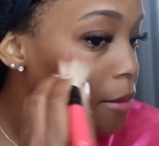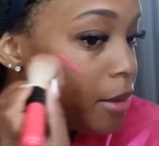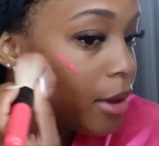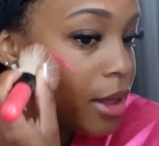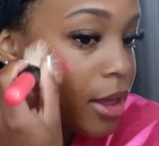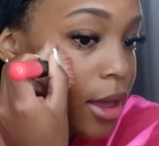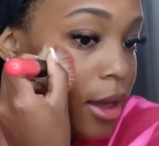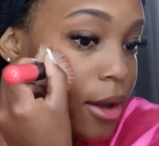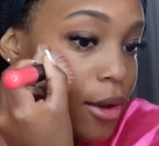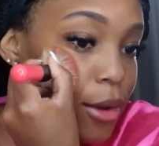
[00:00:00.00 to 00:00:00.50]
but
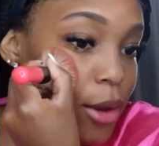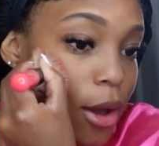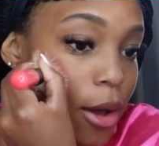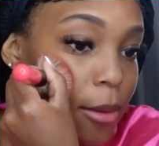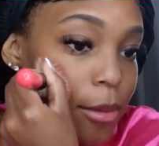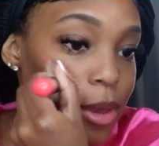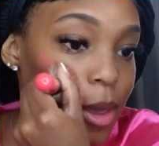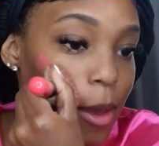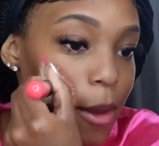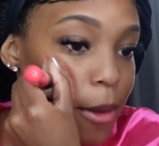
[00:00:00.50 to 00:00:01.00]
yeah y'all
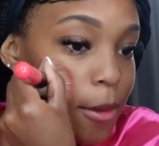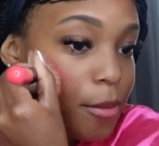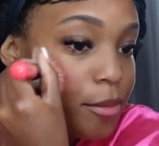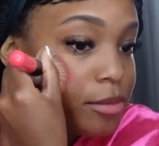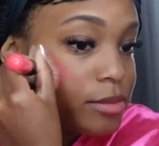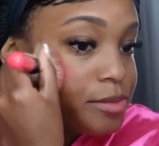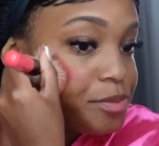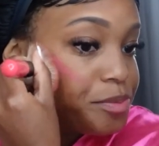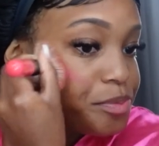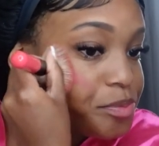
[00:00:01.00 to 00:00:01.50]
but yeah
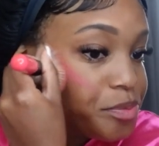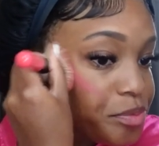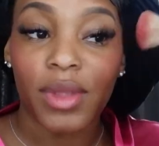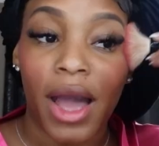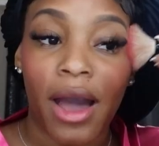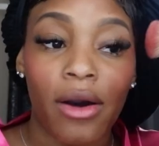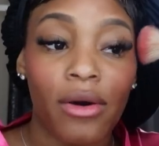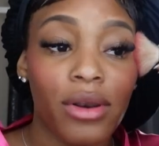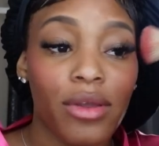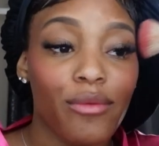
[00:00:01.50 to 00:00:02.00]

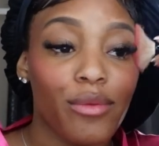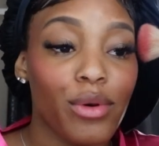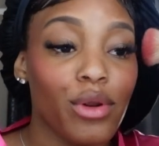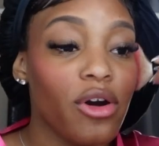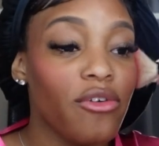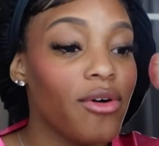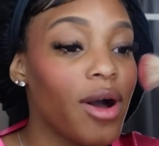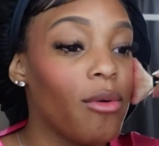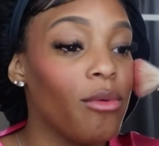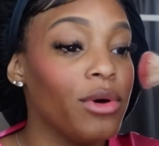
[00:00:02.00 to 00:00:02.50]
i don't even know
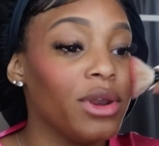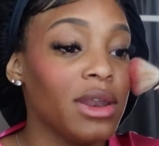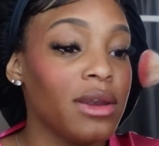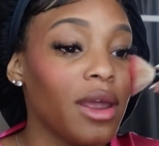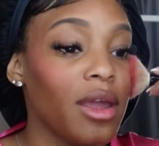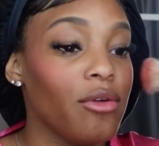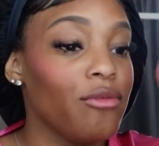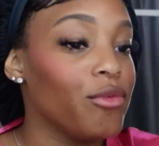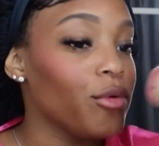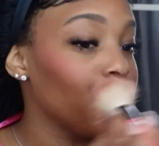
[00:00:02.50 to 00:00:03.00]
if i want to
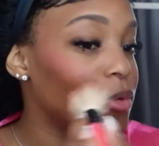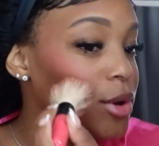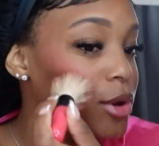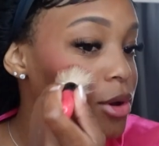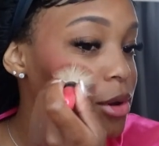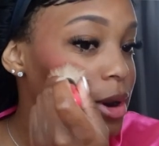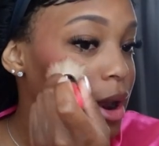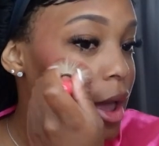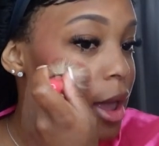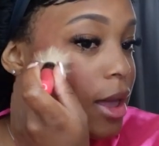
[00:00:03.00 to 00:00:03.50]
date for
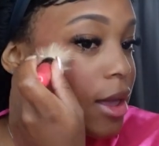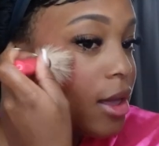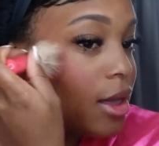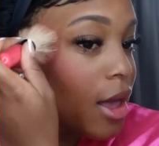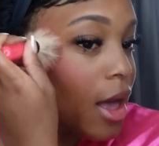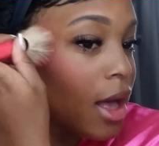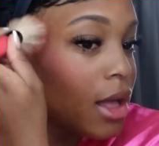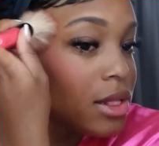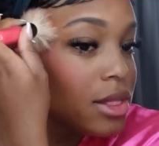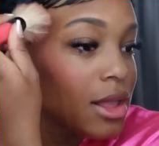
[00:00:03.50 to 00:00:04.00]
real like
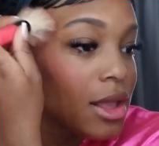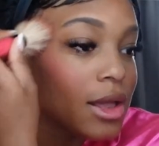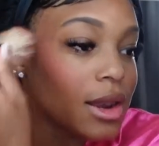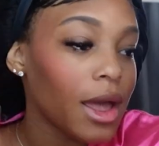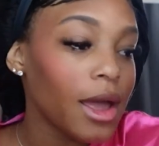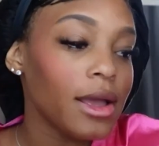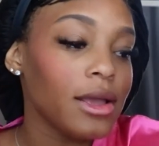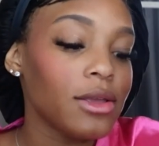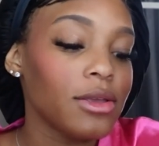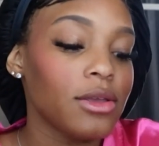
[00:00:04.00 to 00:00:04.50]
i think
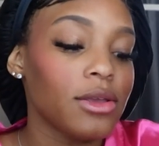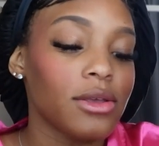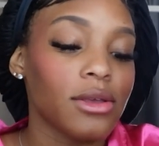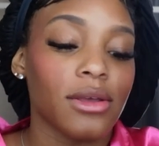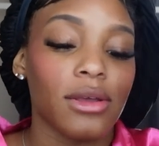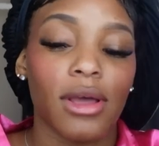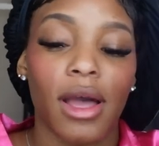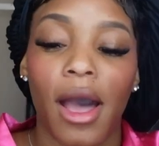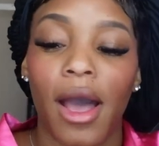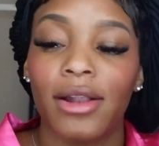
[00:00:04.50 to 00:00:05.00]
like
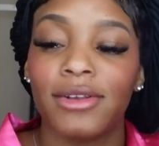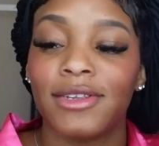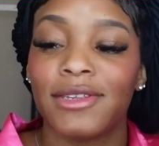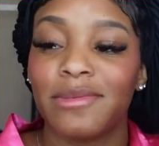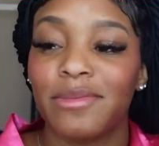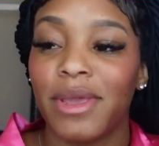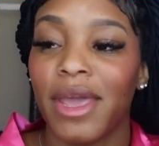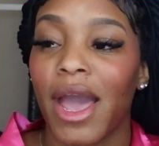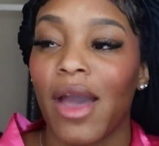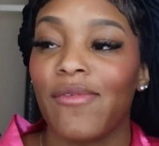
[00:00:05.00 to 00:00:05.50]
I
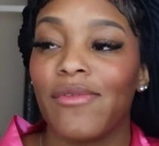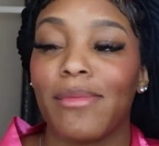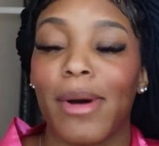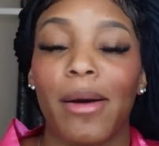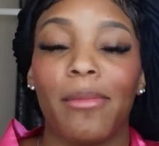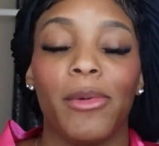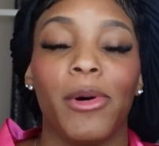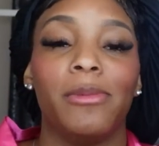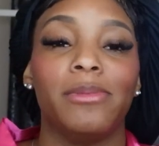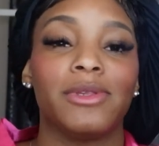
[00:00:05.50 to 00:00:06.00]
just be having my
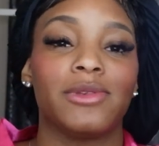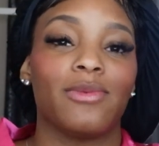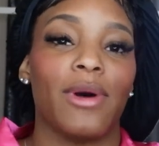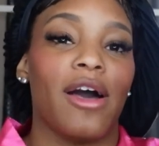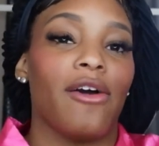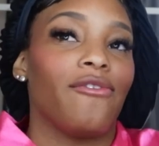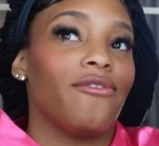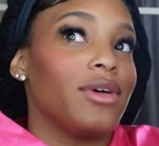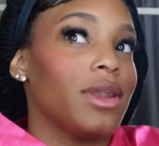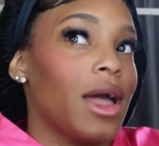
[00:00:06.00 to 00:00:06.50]
moments where
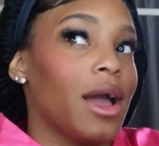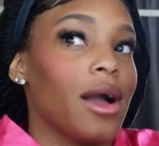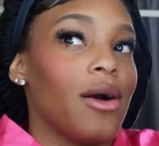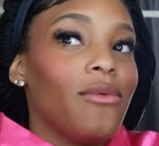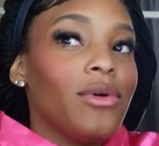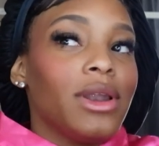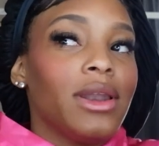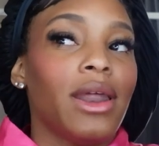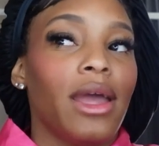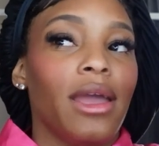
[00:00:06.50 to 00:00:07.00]
I feel like I
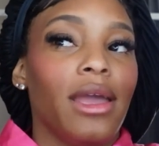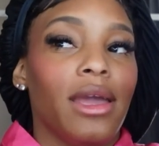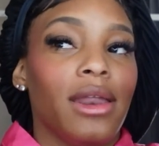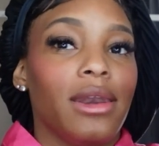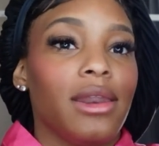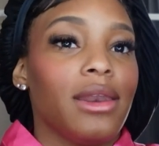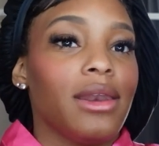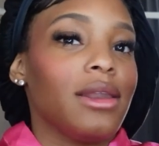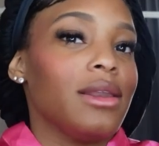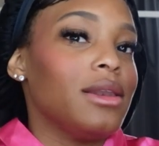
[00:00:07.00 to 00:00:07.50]
want to date, and
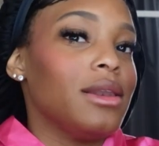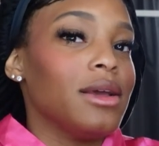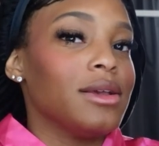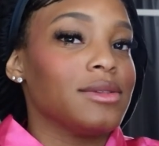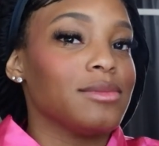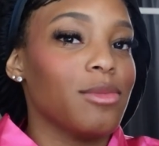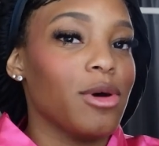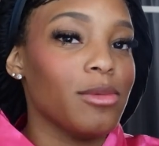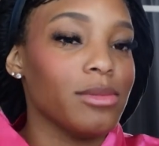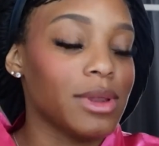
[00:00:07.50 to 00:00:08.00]
then the
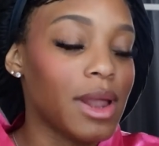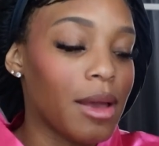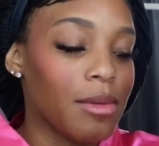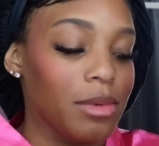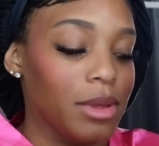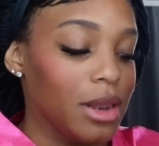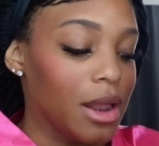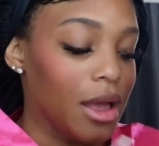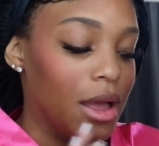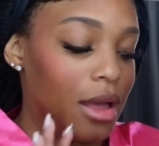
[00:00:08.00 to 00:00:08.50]
next moment I
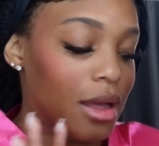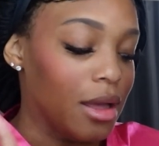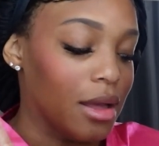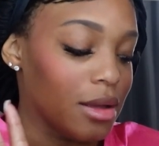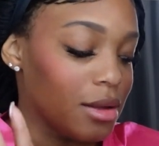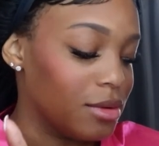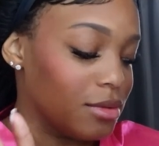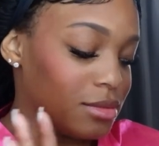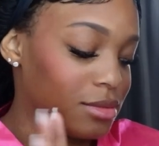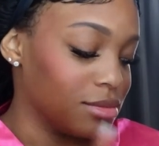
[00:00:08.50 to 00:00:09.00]
be like,
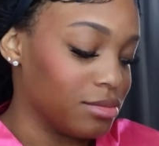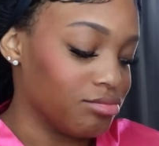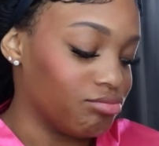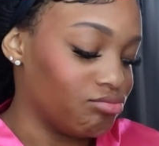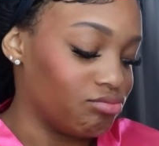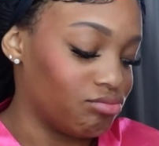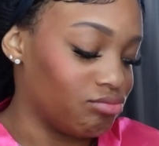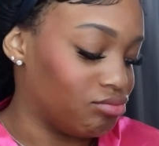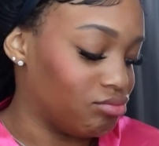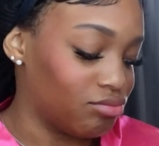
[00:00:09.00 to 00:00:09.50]
I
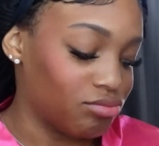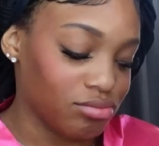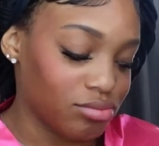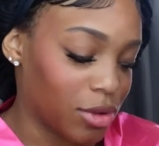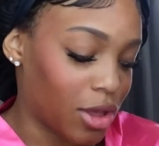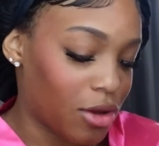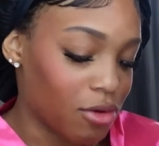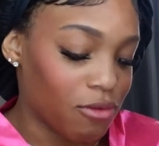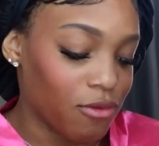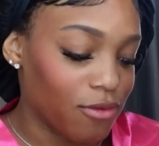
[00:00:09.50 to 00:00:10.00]
don't,
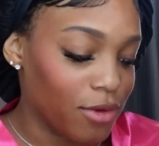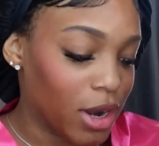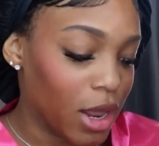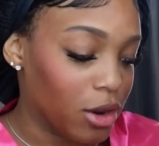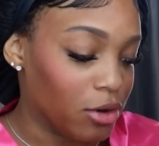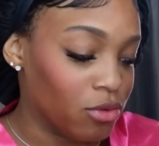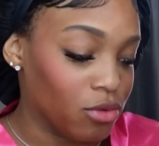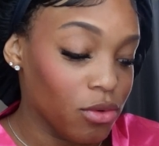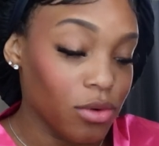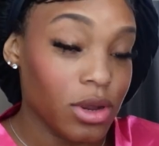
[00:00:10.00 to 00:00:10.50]
I don't feel
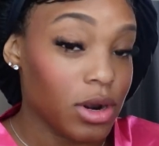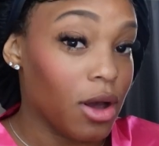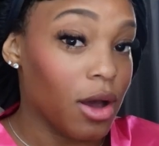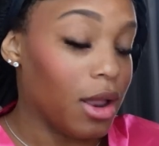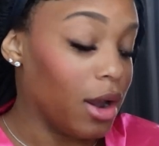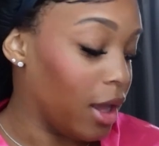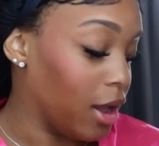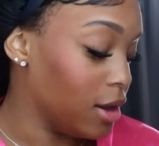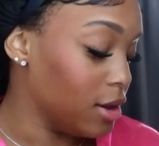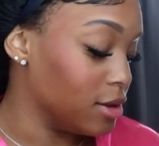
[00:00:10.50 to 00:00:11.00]
like doing all
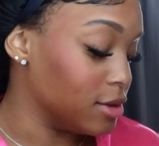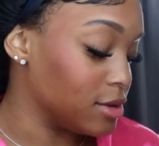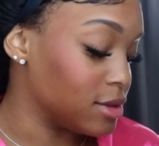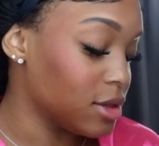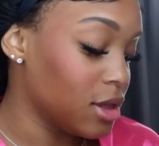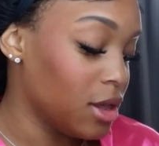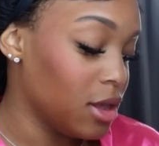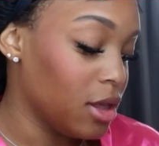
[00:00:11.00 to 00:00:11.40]
that because